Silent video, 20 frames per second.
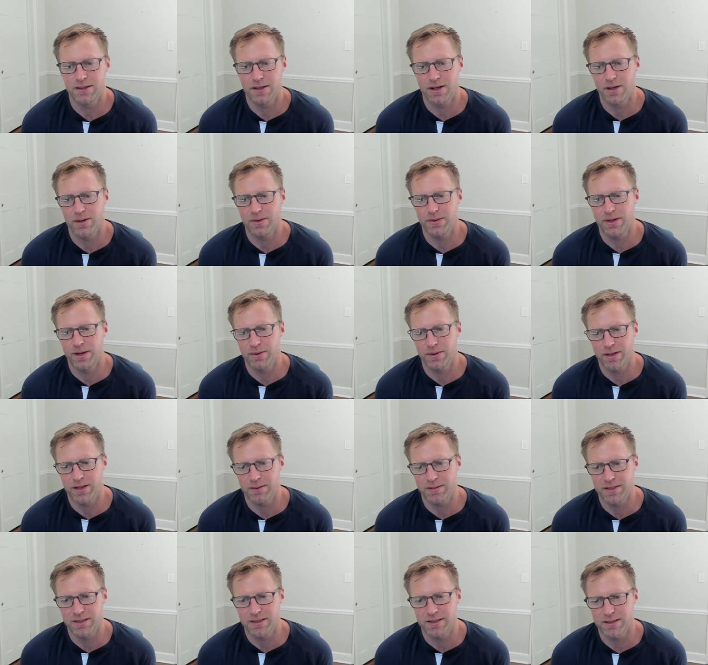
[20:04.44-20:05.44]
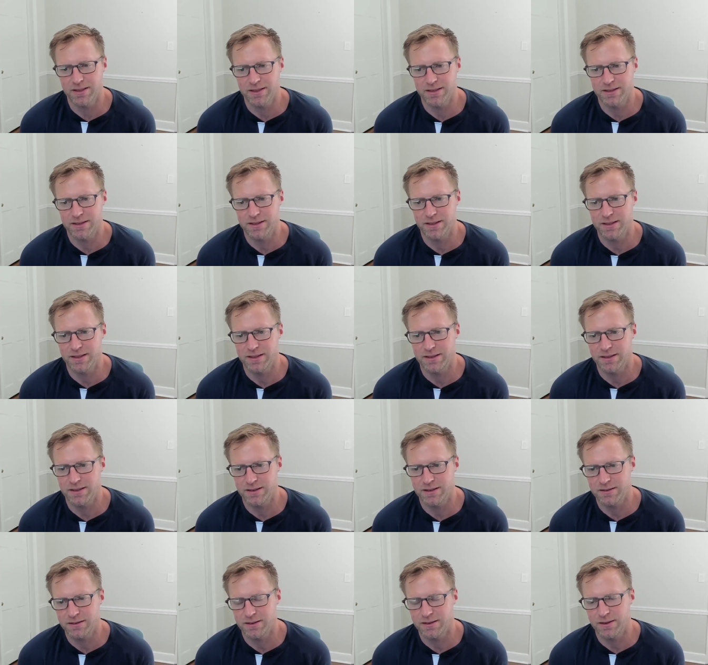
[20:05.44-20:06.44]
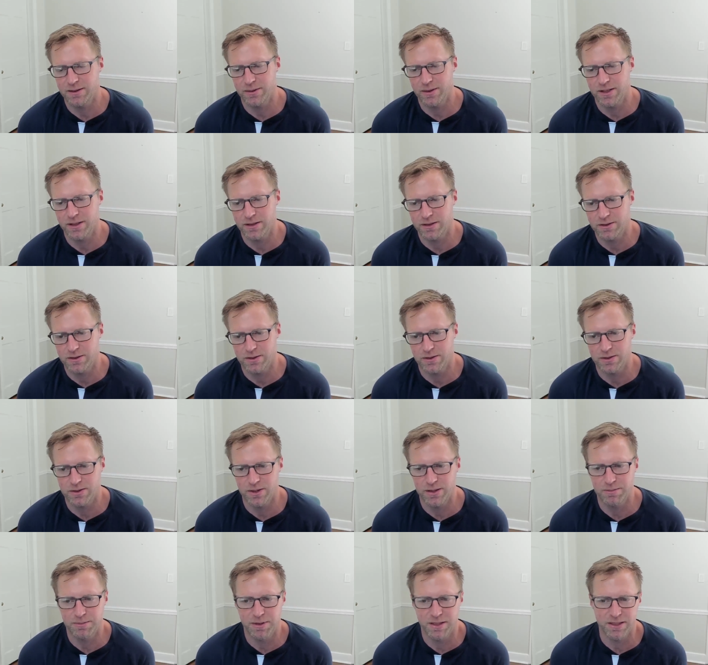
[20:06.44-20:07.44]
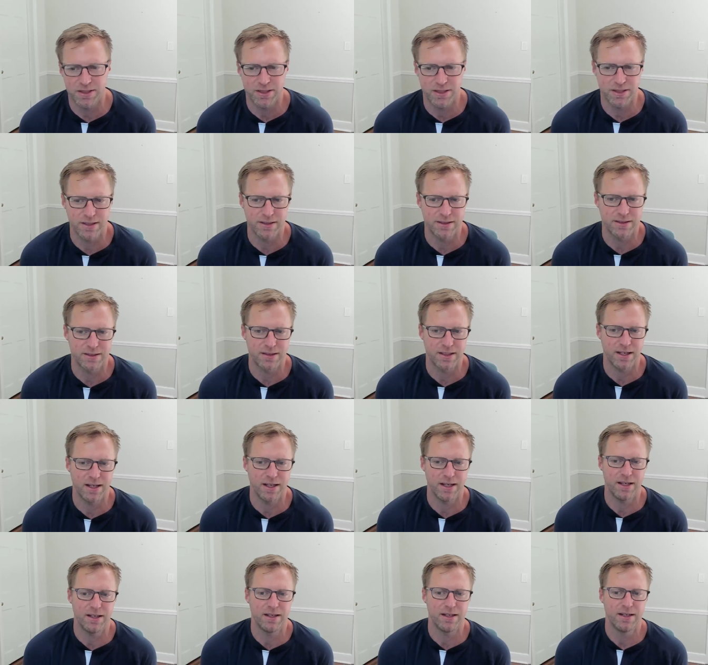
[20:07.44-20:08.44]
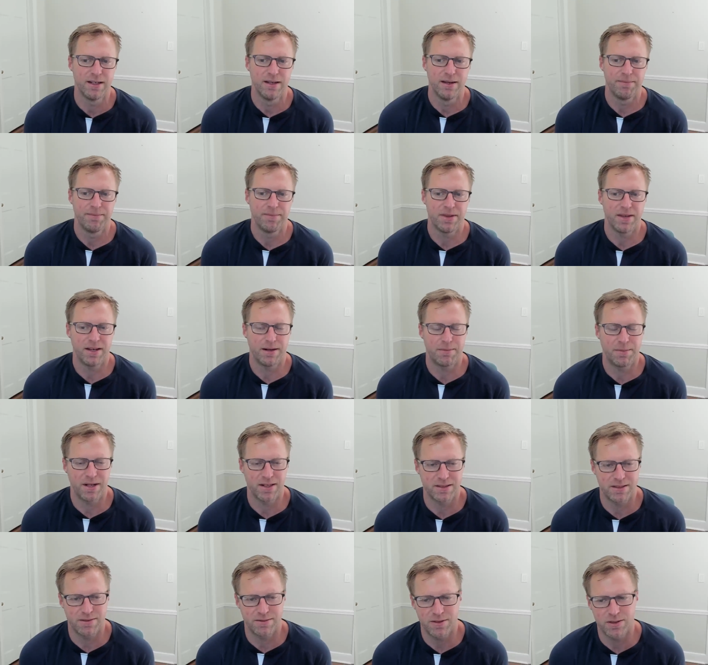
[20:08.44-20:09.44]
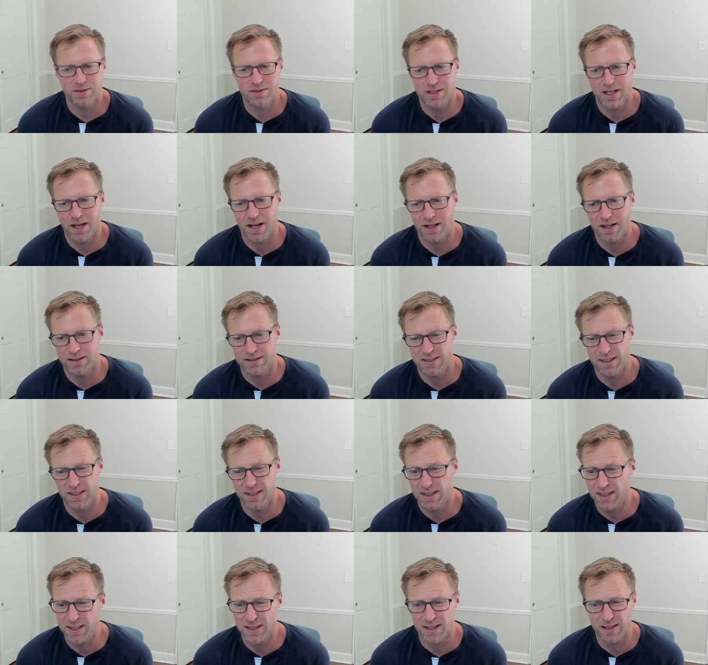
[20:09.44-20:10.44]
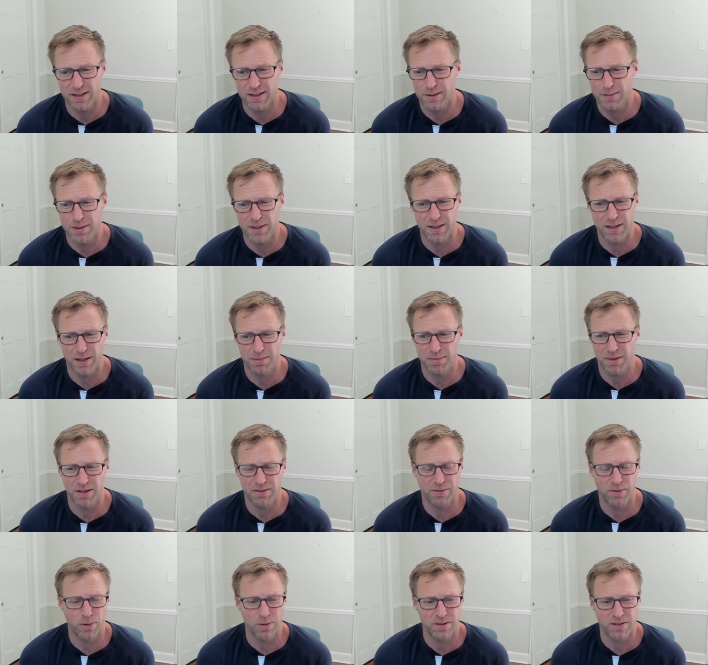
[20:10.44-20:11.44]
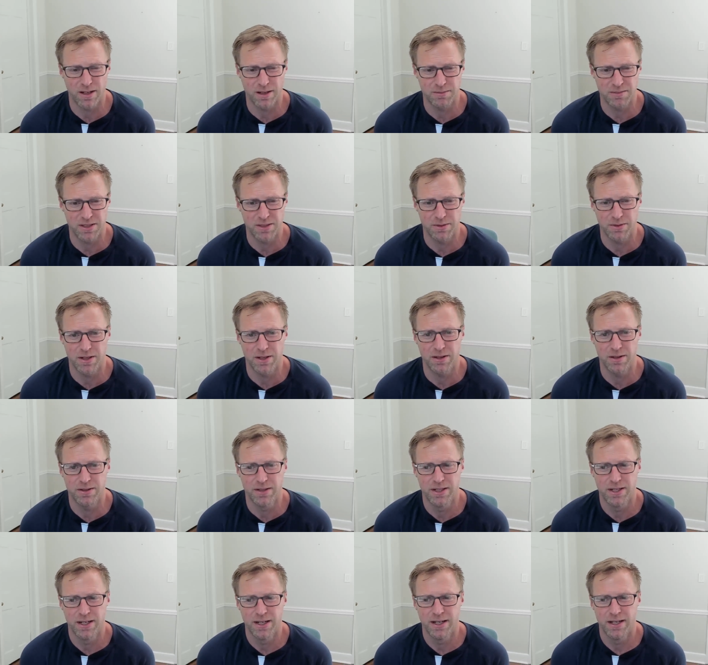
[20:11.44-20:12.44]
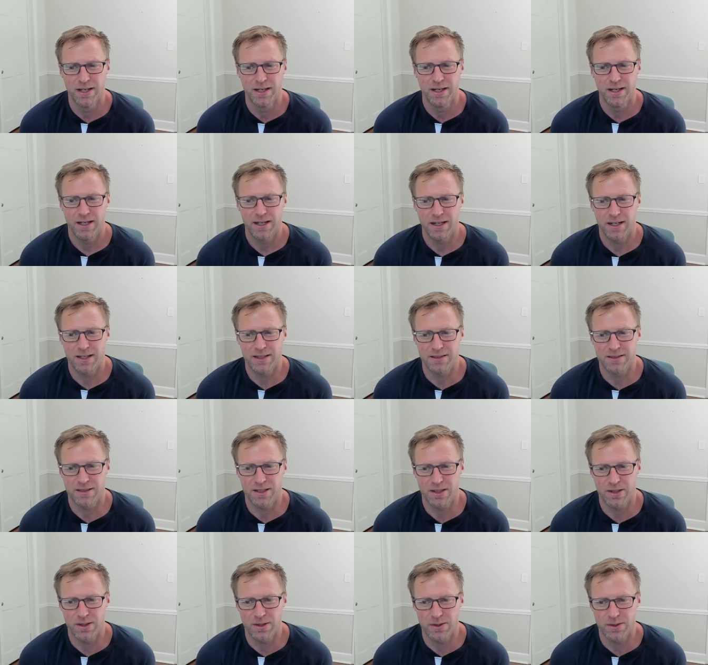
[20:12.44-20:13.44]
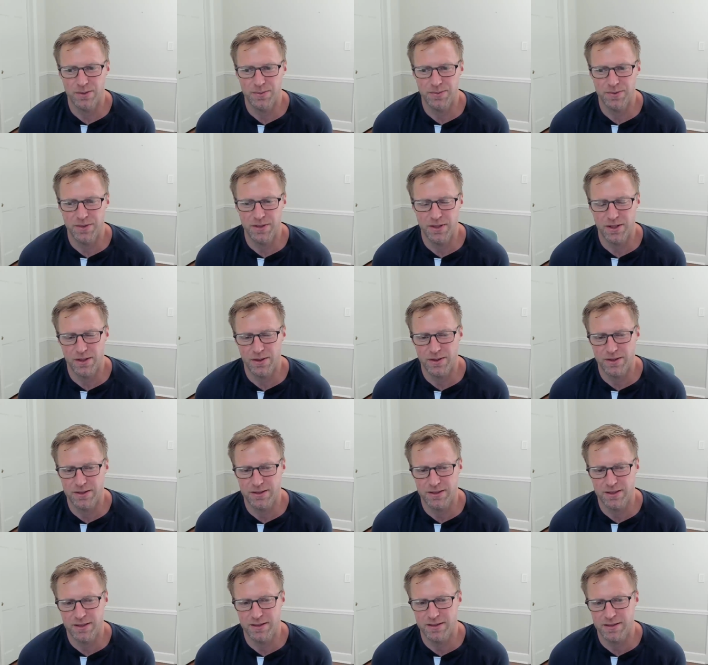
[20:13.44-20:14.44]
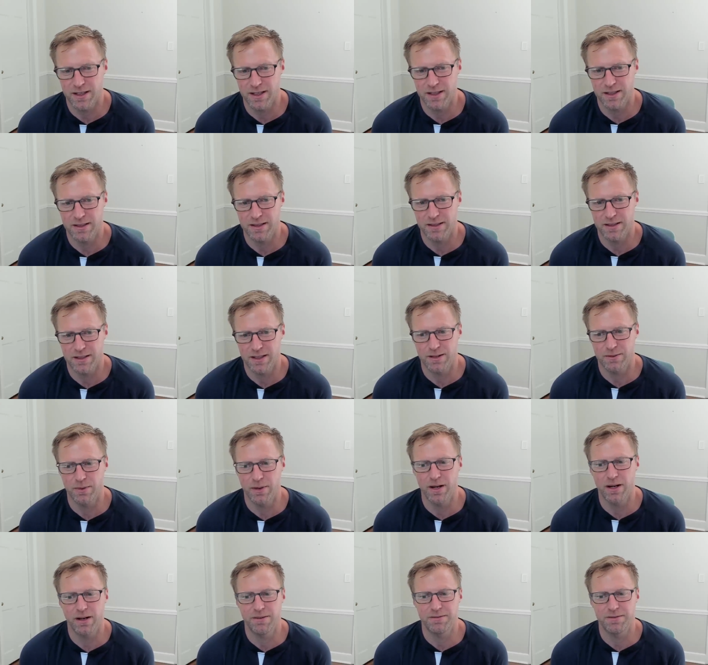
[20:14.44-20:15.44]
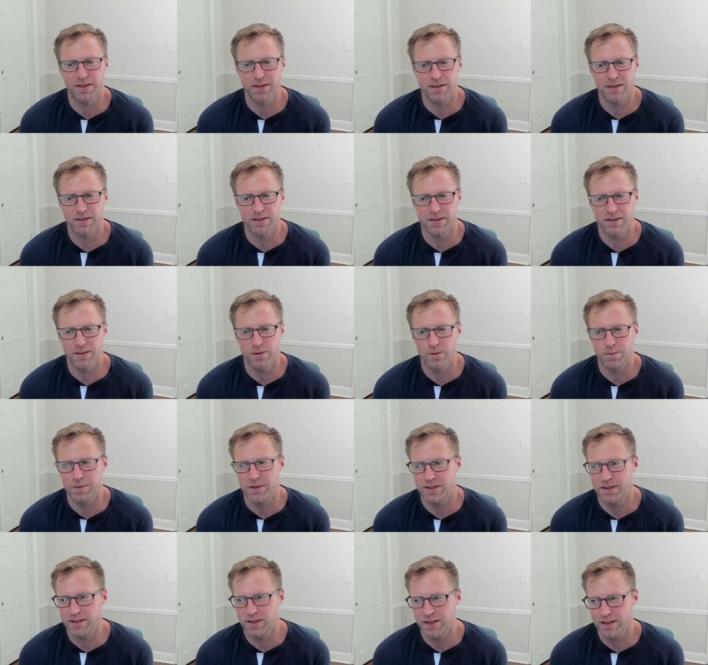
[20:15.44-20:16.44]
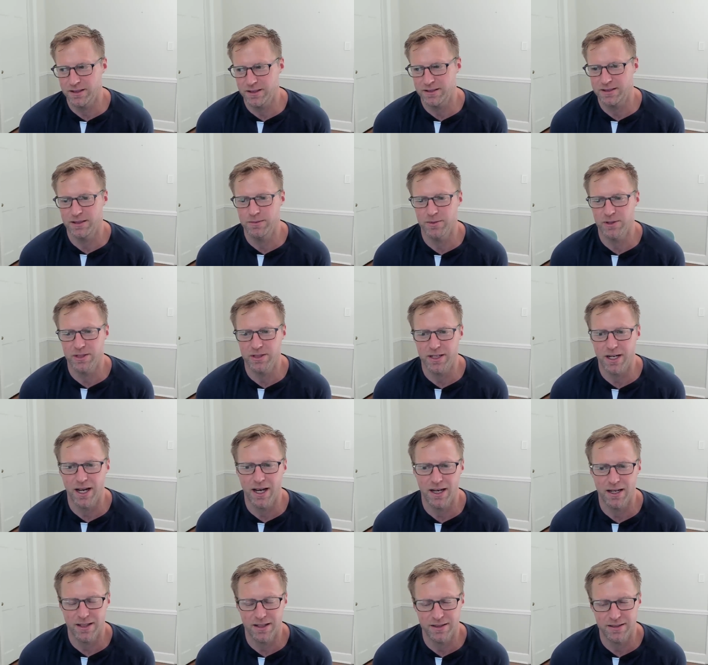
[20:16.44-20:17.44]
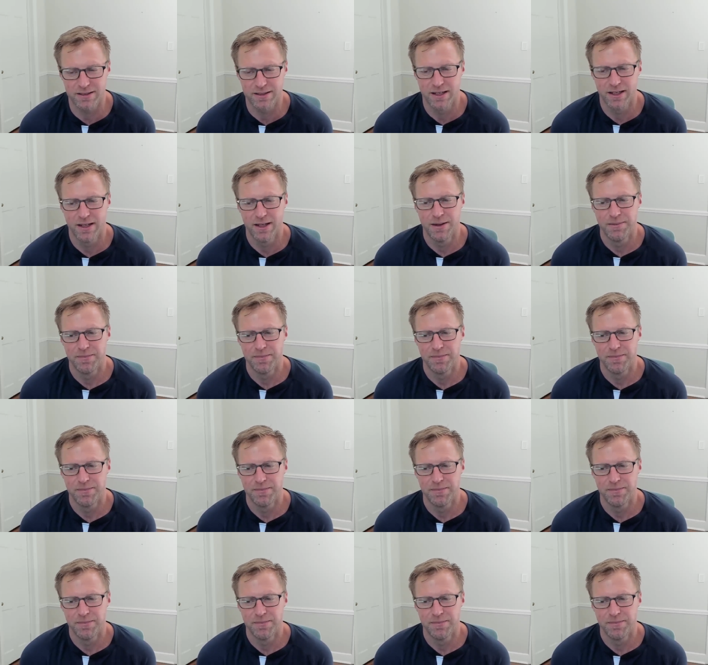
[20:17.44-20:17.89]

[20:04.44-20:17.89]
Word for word: you know, they were going to be delisted and they were going to go trade pink sheets and they had a positive news catalyst, and I think it LRP'd up like four times in a row. And so you know, it's it's like like right off the the open on a similar catalyst.